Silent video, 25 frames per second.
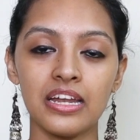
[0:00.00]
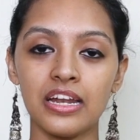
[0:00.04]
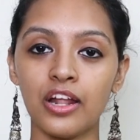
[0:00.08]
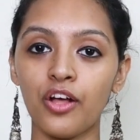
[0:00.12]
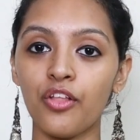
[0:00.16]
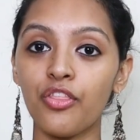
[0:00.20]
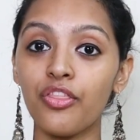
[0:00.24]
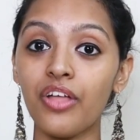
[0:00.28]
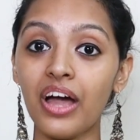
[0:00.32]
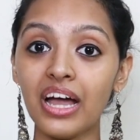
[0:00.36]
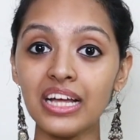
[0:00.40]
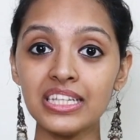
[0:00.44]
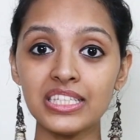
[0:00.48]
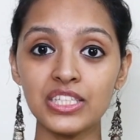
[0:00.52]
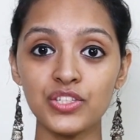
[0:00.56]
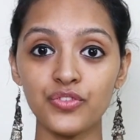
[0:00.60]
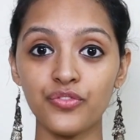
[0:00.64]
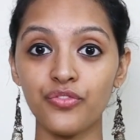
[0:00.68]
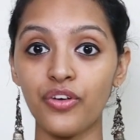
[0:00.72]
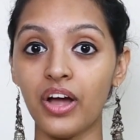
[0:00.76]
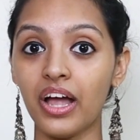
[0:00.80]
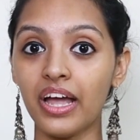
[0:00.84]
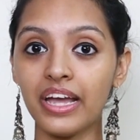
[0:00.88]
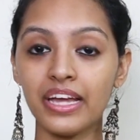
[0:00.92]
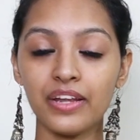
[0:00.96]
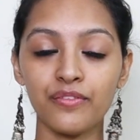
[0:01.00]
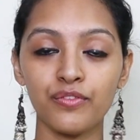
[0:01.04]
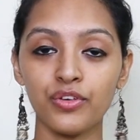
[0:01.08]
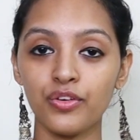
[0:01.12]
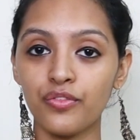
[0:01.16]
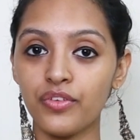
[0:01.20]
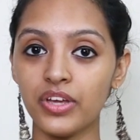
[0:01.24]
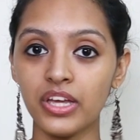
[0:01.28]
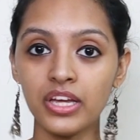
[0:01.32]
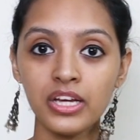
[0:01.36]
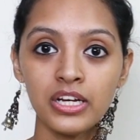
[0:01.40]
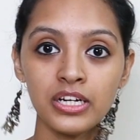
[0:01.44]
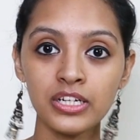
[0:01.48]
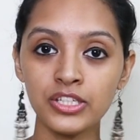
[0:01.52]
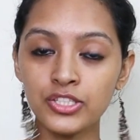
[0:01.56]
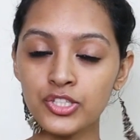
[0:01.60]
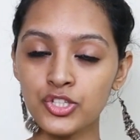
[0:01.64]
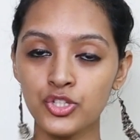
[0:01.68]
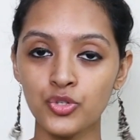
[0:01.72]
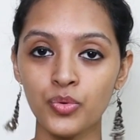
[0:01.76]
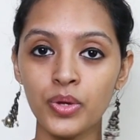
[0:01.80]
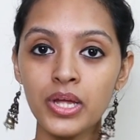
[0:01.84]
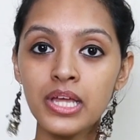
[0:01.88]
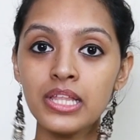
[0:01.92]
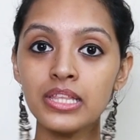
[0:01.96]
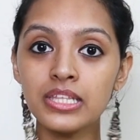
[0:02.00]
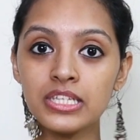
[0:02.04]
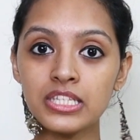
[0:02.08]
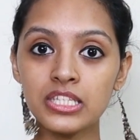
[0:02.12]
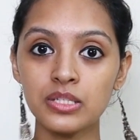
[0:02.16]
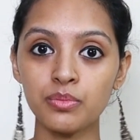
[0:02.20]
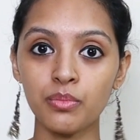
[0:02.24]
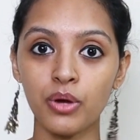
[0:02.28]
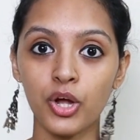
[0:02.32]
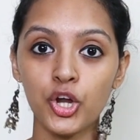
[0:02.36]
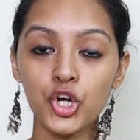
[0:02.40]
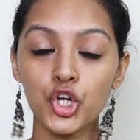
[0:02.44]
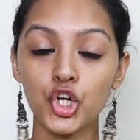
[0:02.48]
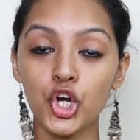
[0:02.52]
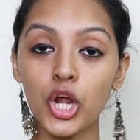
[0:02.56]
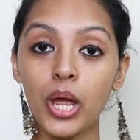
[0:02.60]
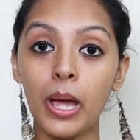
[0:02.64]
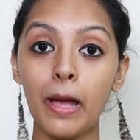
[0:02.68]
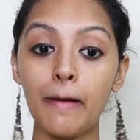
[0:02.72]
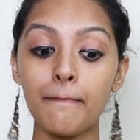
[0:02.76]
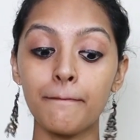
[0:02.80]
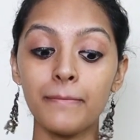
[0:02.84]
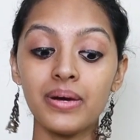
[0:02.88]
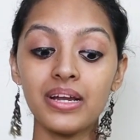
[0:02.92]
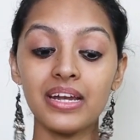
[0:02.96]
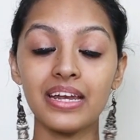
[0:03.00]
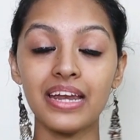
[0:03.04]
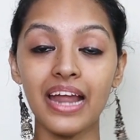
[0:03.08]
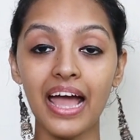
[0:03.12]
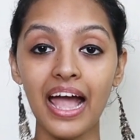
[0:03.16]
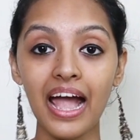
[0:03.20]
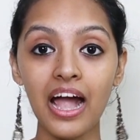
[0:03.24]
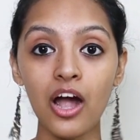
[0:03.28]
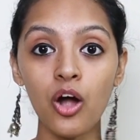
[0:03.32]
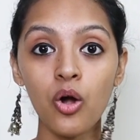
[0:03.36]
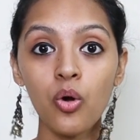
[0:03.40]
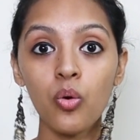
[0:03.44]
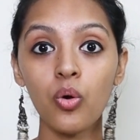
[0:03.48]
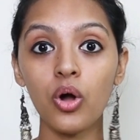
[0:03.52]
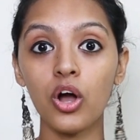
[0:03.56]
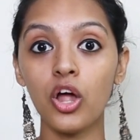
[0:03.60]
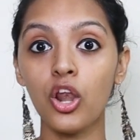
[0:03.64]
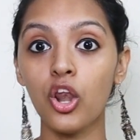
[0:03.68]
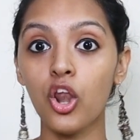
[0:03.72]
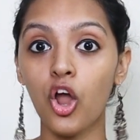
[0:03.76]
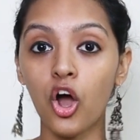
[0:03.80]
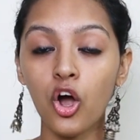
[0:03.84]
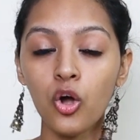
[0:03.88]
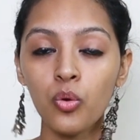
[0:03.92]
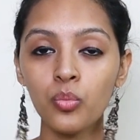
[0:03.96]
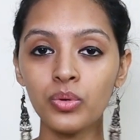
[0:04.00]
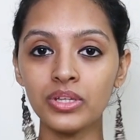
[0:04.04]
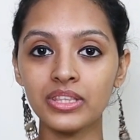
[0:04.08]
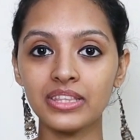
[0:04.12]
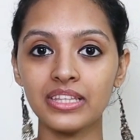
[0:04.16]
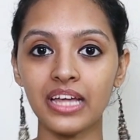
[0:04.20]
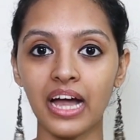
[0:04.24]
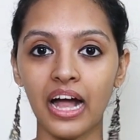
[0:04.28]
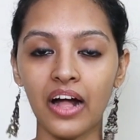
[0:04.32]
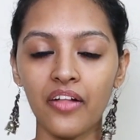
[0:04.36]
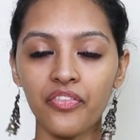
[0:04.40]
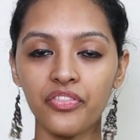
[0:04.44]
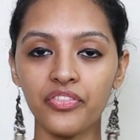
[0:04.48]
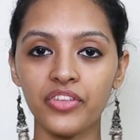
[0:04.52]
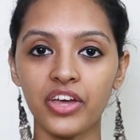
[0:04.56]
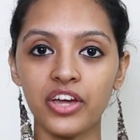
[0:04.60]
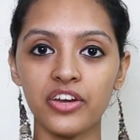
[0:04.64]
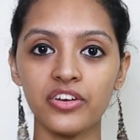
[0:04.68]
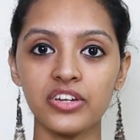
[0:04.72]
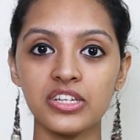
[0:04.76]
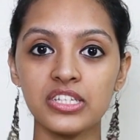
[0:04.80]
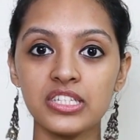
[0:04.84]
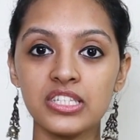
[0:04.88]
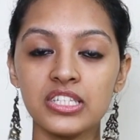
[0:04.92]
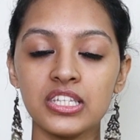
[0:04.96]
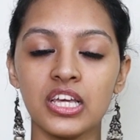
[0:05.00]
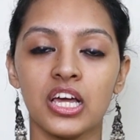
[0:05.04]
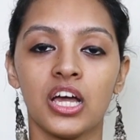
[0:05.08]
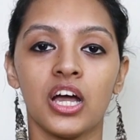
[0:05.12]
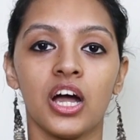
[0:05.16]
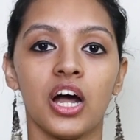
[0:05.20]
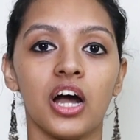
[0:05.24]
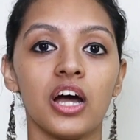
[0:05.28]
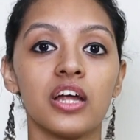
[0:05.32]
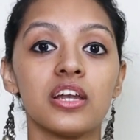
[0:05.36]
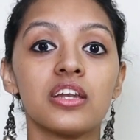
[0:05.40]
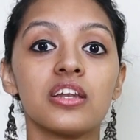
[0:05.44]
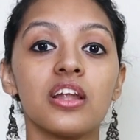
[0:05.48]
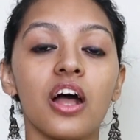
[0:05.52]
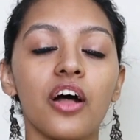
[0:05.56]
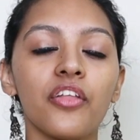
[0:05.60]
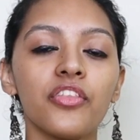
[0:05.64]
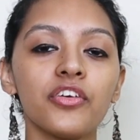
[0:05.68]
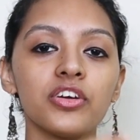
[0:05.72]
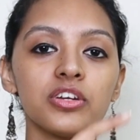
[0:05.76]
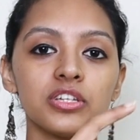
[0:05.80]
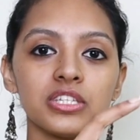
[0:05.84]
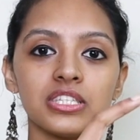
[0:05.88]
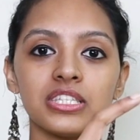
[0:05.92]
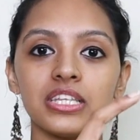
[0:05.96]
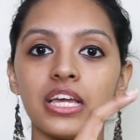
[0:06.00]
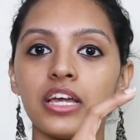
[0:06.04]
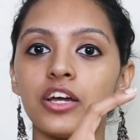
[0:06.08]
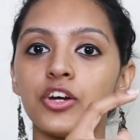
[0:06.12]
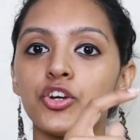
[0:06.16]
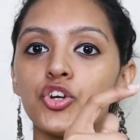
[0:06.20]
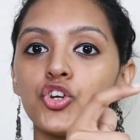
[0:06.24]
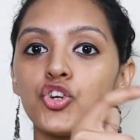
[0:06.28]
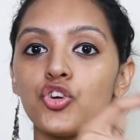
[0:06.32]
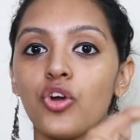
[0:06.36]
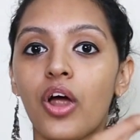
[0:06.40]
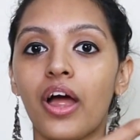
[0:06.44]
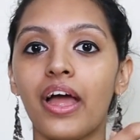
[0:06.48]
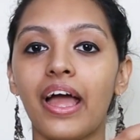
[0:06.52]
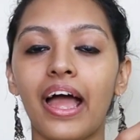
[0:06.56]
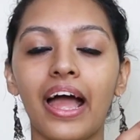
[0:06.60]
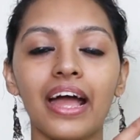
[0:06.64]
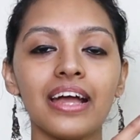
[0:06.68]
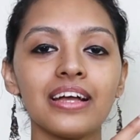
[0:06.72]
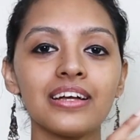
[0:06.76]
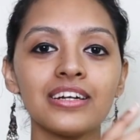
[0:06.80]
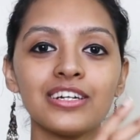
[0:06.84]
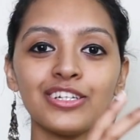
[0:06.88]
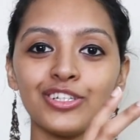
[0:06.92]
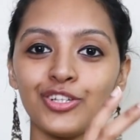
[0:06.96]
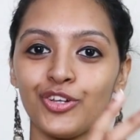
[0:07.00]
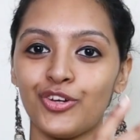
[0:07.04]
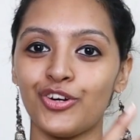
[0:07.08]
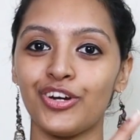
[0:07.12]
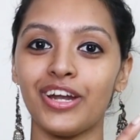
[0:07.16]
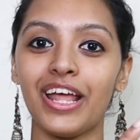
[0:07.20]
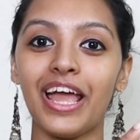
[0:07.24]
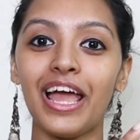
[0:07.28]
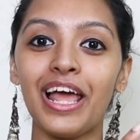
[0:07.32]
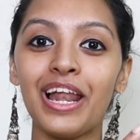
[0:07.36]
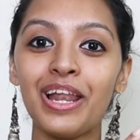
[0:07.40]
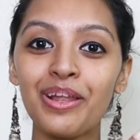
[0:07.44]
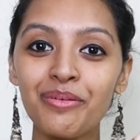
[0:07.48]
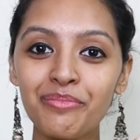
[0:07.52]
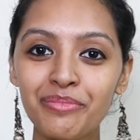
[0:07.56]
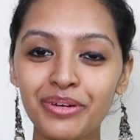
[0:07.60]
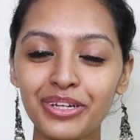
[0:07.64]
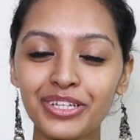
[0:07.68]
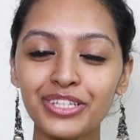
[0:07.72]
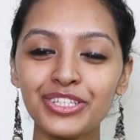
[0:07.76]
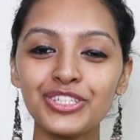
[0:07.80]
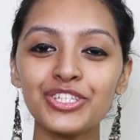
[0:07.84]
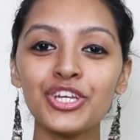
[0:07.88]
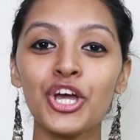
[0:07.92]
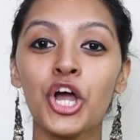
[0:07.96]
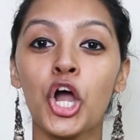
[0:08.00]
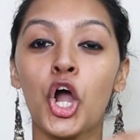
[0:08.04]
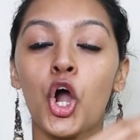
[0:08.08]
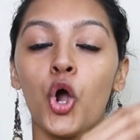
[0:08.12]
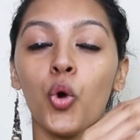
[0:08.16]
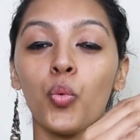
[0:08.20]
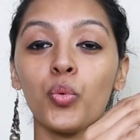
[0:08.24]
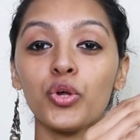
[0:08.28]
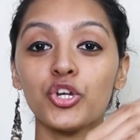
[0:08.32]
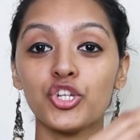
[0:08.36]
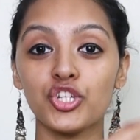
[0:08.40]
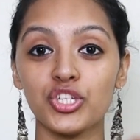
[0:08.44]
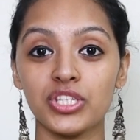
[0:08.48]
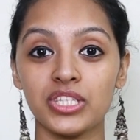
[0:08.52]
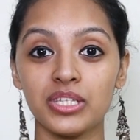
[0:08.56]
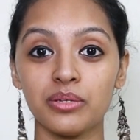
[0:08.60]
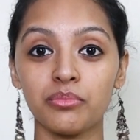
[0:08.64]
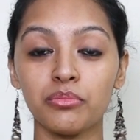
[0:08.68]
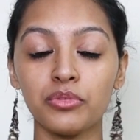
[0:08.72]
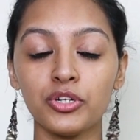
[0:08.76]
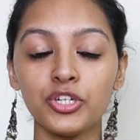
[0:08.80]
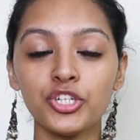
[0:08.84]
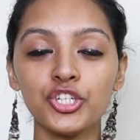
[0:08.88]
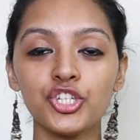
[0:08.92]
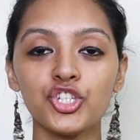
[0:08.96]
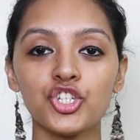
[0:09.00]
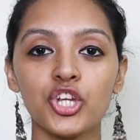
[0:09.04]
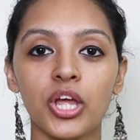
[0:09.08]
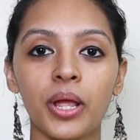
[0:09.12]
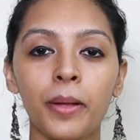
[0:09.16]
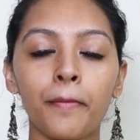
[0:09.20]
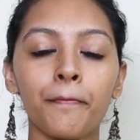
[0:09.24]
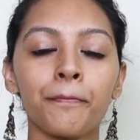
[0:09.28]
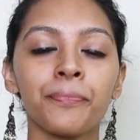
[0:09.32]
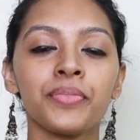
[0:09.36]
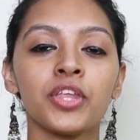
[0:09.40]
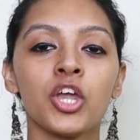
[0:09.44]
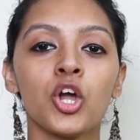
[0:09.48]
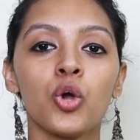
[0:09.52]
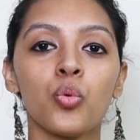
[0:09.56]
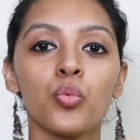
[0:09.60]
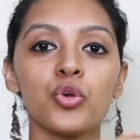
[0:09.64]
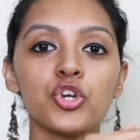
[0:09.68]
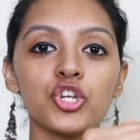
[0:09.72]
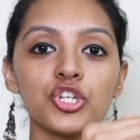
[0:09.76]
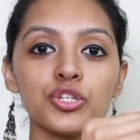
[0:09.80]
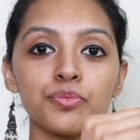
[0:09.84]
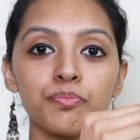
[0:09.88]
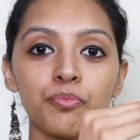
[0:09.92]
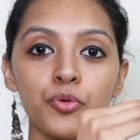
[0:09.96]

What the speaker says: Now that's fine, viveka is doing this much, but now along with that there is another, say a triangle or an element which is emerging, which is